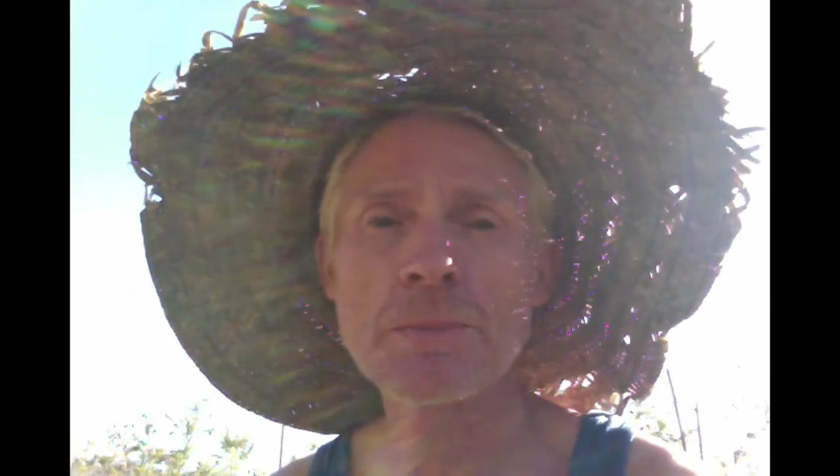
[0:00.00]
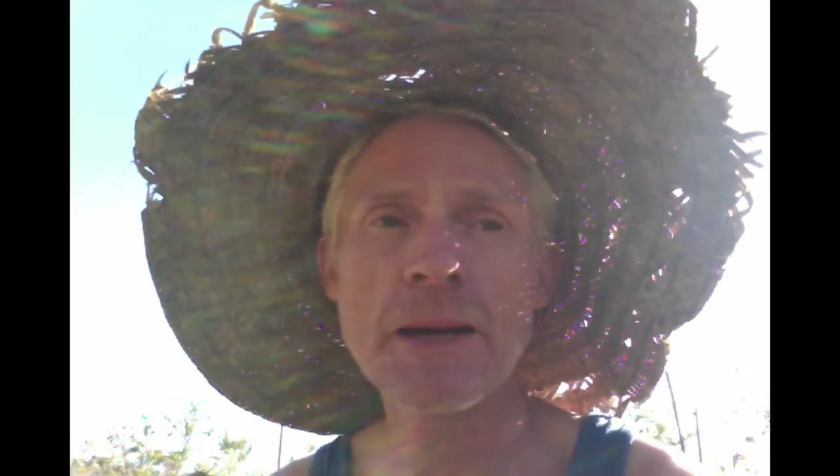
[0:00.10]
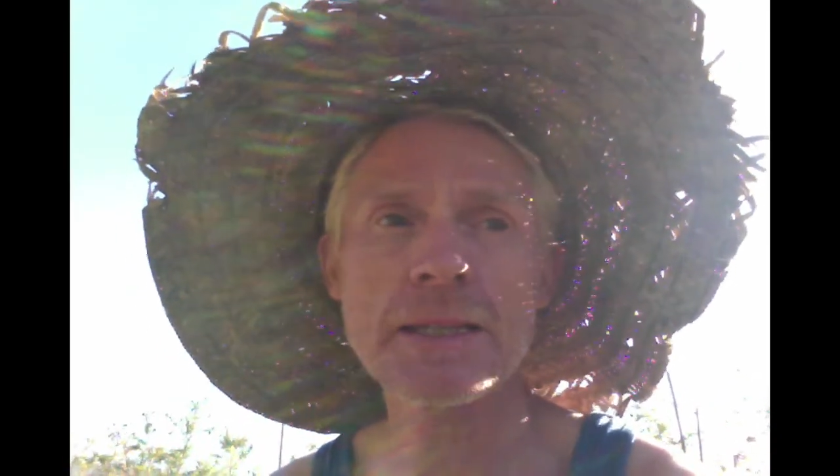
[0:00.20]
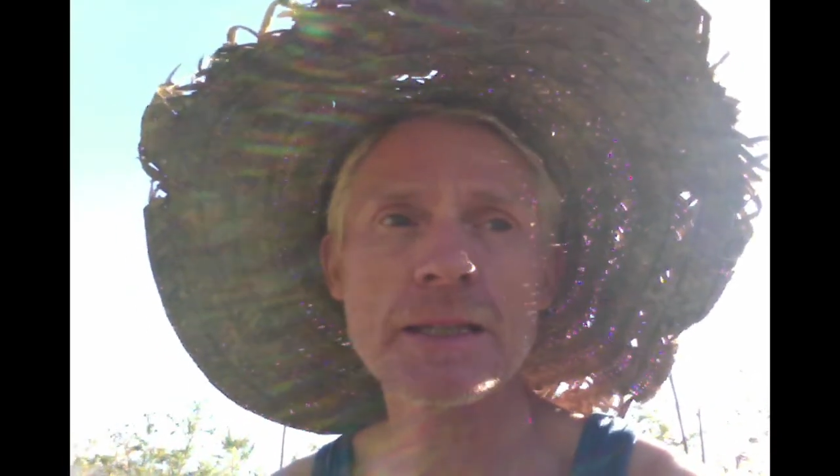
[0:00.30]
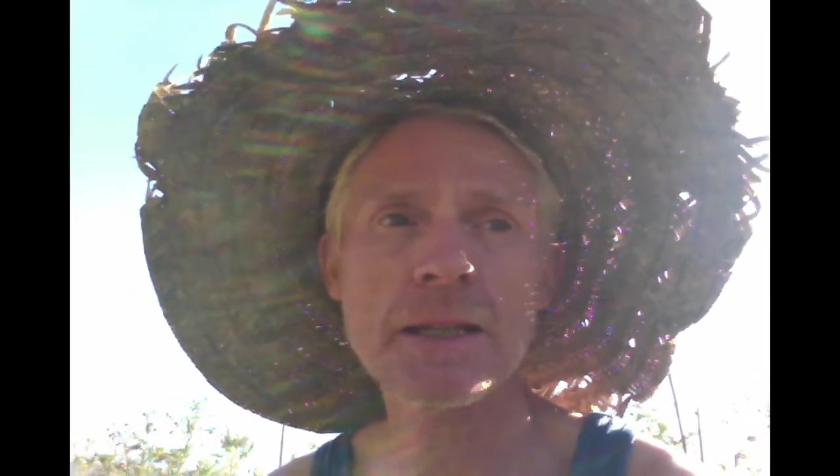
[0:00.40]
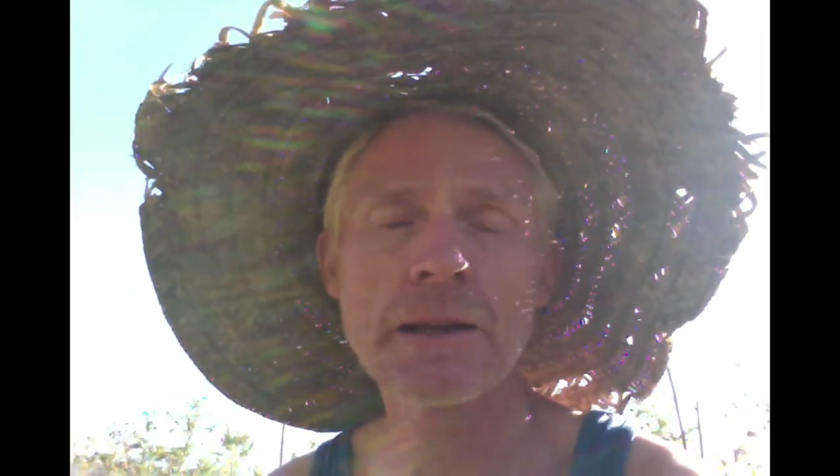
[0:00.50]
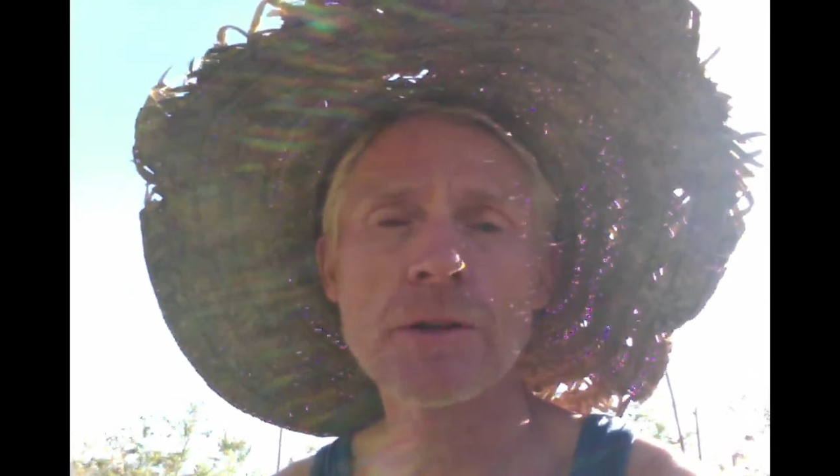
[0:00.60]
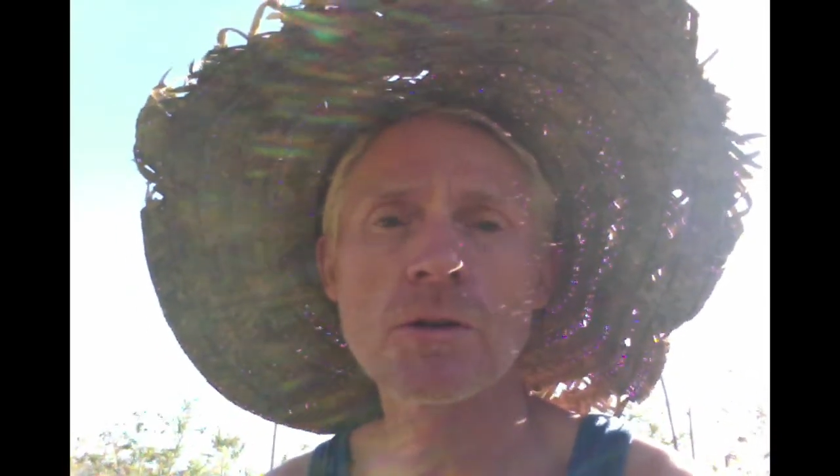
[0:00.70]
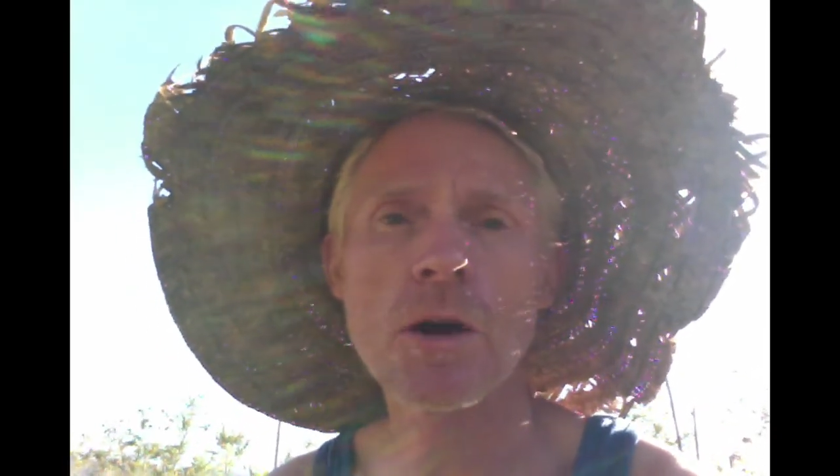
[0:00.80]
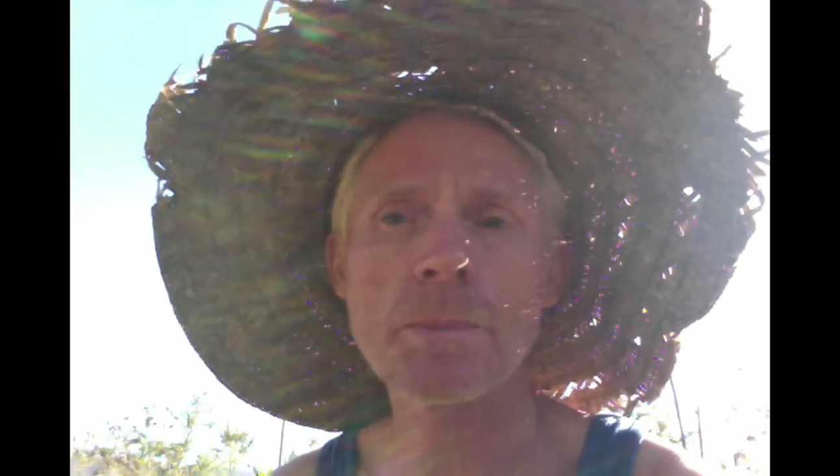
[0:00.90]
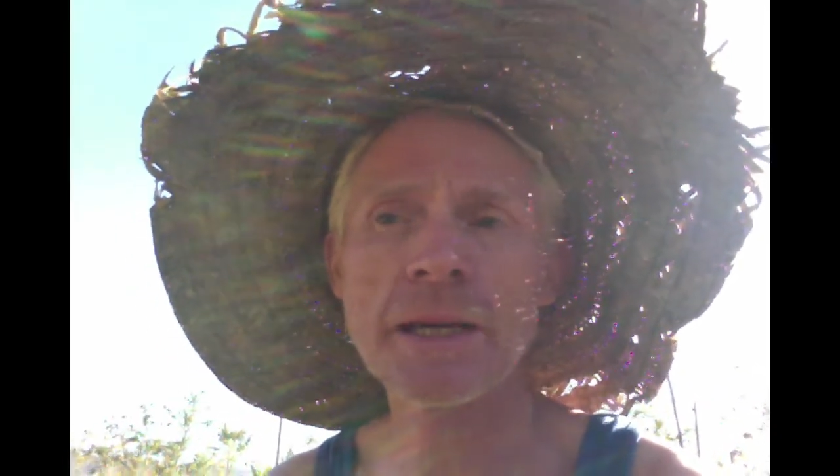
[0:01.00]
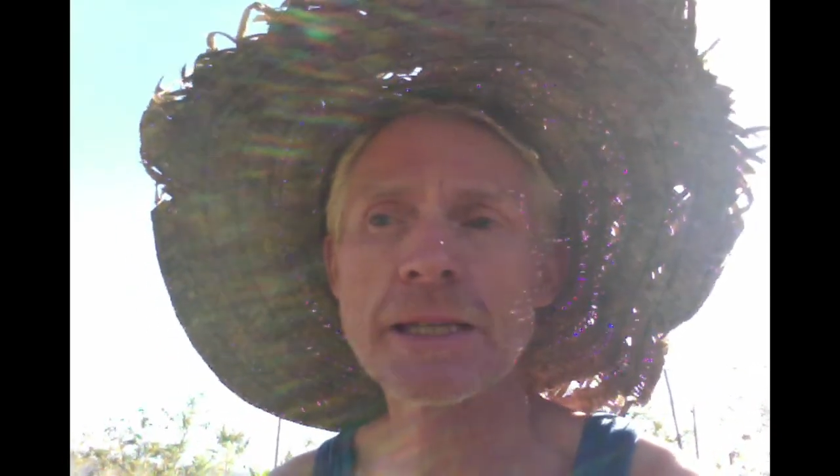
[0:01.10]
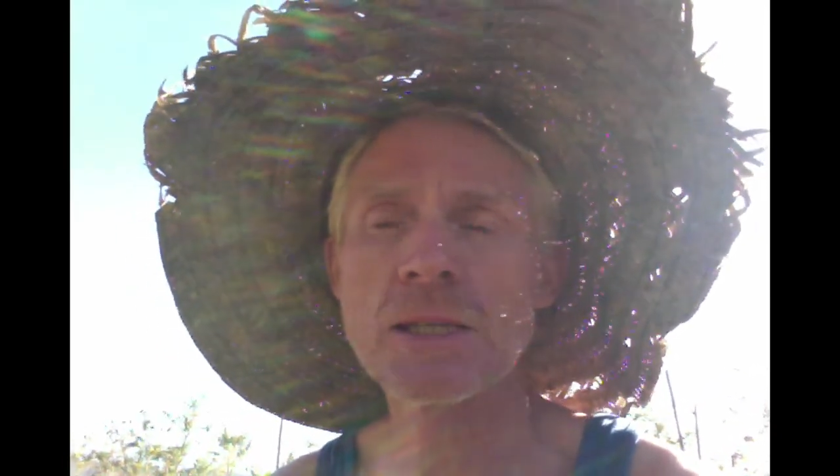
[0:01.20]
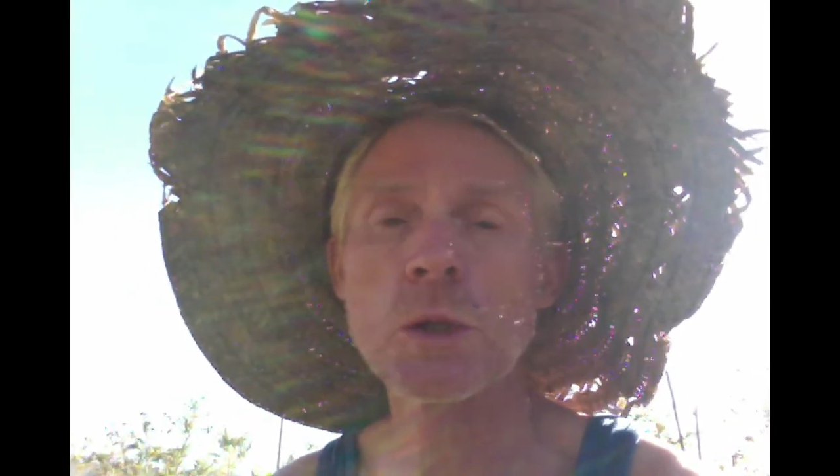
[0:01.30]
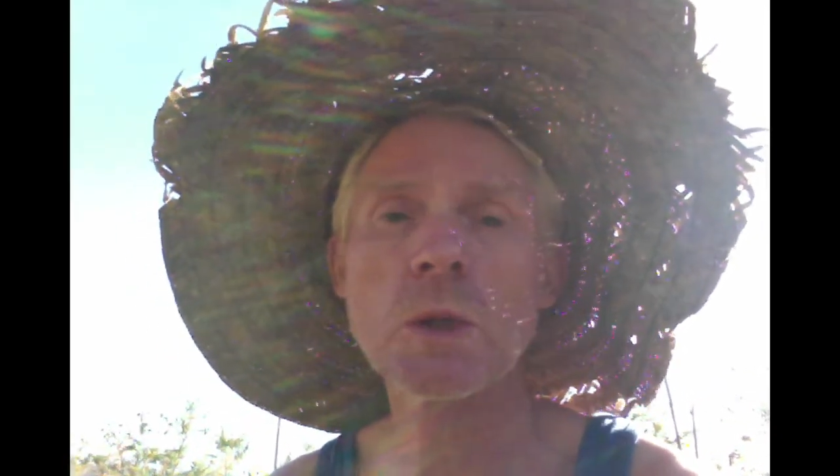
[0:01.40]
basically cover crop
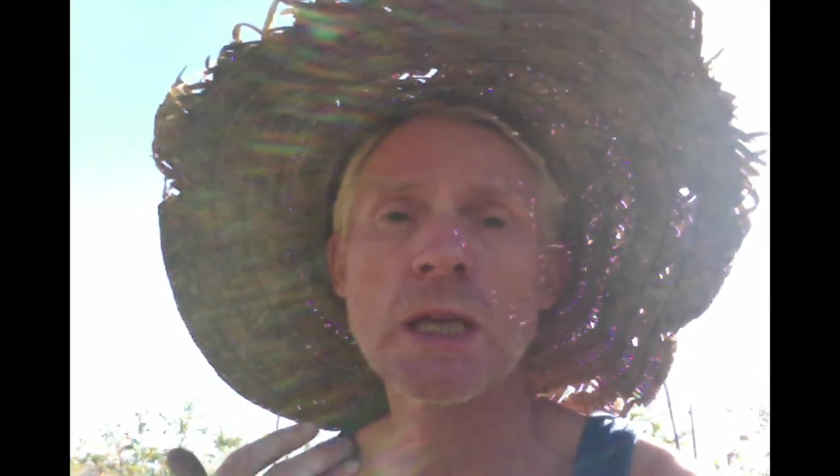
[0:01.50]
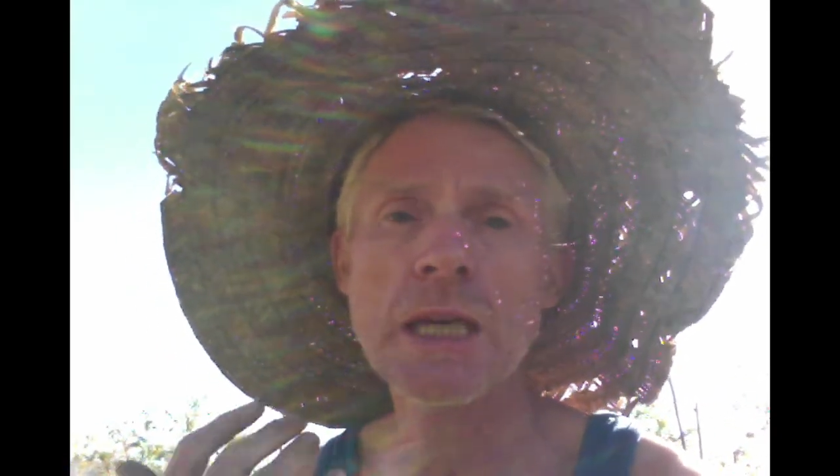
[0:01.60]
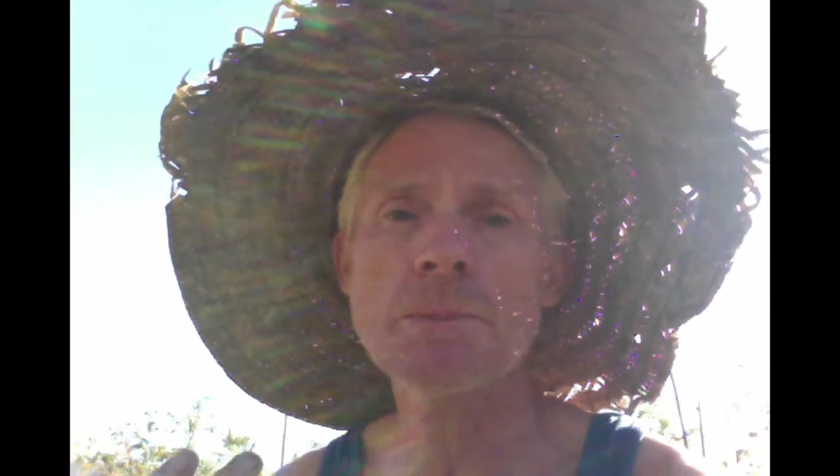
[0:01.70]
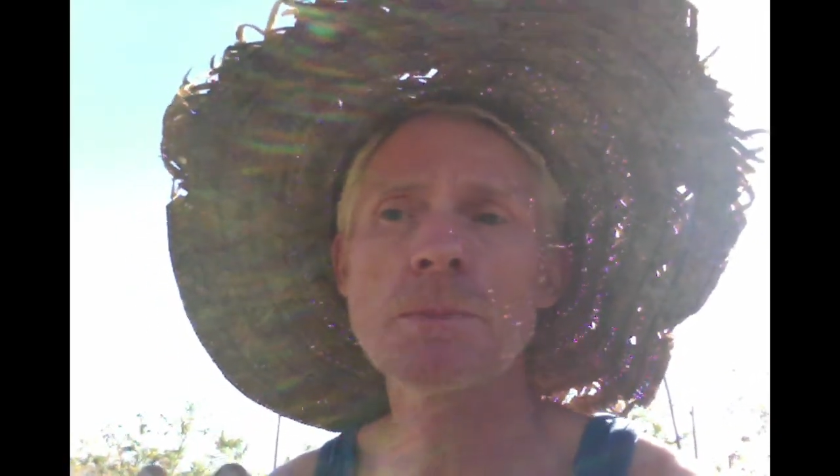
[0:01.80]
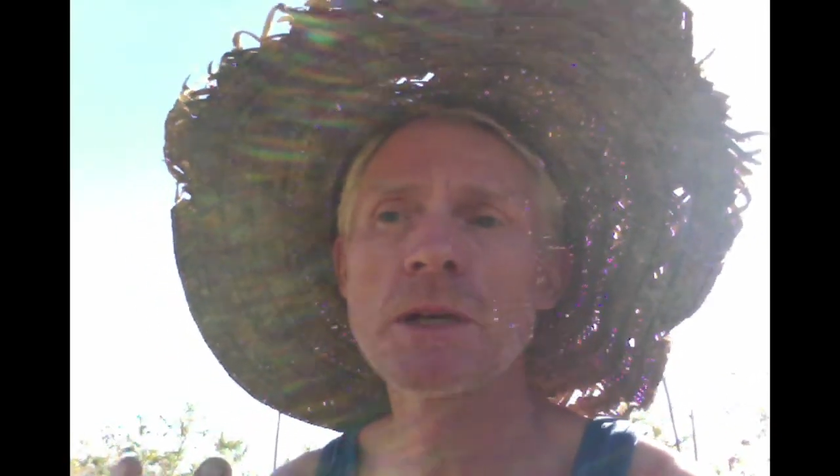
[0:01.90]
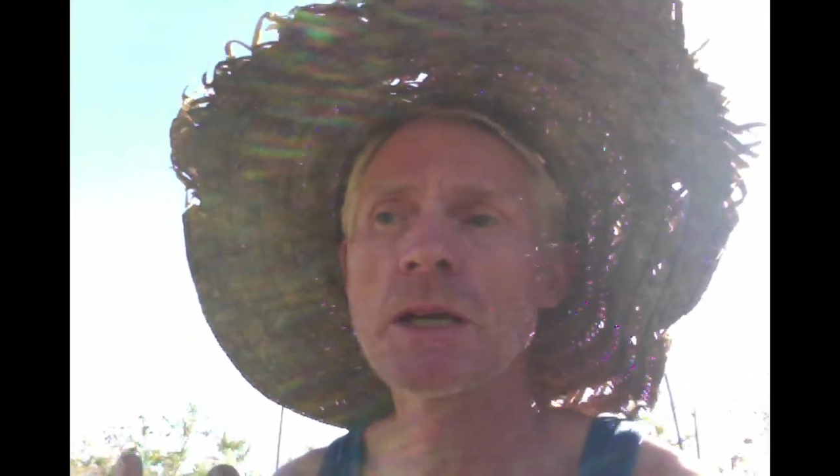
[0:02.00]
is to keep